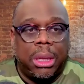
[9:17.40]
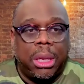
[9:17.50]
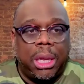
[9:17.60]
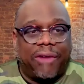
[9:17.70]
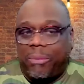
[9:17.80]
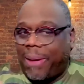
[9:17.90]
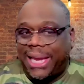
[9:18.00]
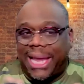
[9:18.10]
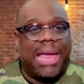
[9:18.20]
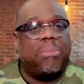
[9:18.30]

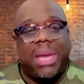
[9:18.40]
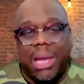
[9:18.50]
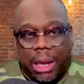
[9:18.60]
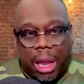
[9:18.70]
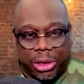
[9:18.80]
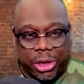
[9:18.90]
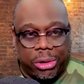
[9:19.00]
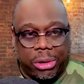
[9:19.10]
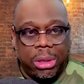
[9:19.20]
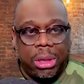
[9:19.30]
Everybody can't be a lawyer.
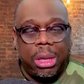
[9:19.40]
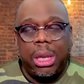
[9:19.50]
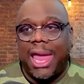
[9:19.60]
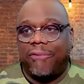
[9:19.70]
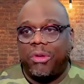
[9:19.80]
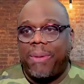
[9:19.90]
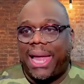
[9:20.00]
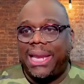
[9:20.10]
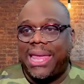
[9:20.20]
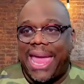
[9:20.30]

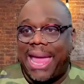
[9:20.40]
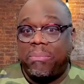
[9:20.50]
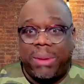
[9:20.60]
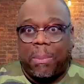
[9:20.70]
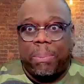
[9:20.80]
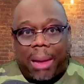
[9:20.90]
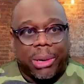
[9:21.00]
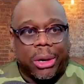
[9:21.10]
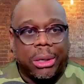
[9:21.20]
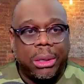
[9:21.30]
Everybody can't be a
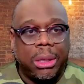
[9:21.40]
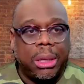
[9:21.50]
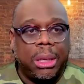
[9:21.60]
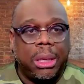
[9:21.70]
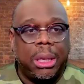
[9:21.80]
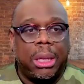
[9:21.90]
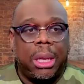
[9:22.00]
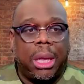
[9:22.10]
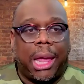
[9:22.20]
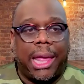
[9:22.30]
plumber.
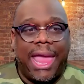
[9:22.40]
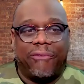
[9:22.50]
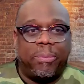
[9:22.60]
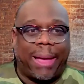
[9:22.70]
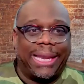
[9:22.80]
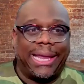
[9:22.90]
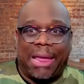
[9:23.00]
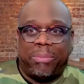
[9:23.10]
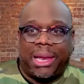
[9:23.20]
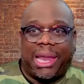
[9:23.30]
Everybody
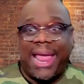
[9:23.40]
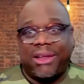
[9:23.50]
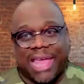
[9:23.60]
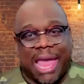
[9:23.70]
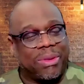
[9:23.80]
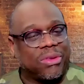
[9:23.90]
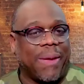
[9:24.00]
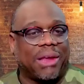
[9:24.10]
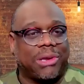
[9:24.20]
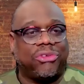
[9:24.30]
can't be a landscaping
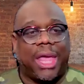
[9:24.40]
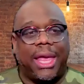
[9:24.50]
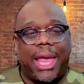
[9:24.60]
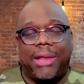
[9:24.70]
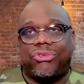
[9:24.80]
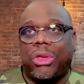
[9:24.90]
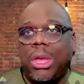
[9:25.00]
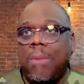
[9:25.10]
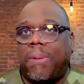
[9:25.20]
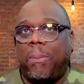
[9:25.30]
specialist.
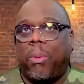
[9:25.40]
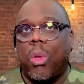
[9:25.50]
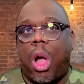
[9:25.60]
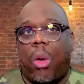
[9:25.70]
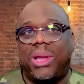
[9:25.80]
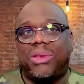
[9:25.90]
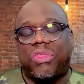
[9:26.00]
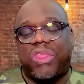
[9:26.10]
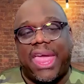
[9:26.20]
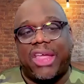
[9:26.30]
It's people go into
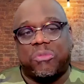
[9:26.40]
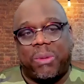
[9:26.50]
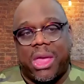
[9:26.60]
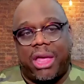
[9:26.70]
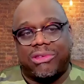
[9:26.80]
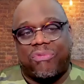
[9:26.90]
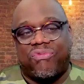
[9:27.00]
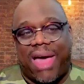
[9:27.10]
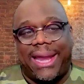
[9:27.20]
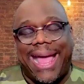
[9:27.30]
things because they
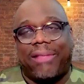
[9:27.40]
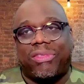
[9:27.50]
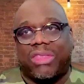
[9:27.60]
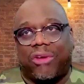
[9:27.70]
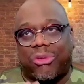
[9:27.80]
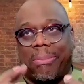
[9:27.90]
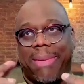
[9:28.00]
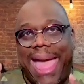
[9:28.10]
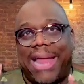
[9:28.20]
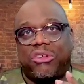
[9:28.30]
find out that there's a
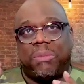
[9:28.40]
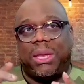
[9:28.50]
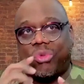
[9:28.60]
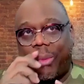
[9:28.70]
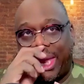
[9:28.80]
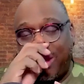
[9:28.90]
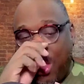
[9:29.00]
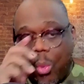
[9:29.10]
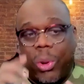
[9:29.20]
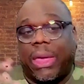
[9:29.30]
match between
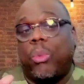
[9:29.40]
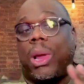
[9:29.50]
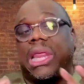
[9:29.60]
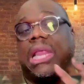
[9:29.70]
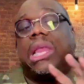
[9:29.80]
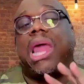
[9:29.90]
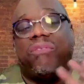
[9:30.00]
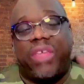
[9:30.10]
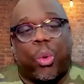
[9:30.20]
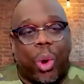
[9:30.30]
where they really
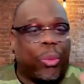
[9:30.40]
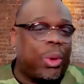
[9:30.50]
love their work.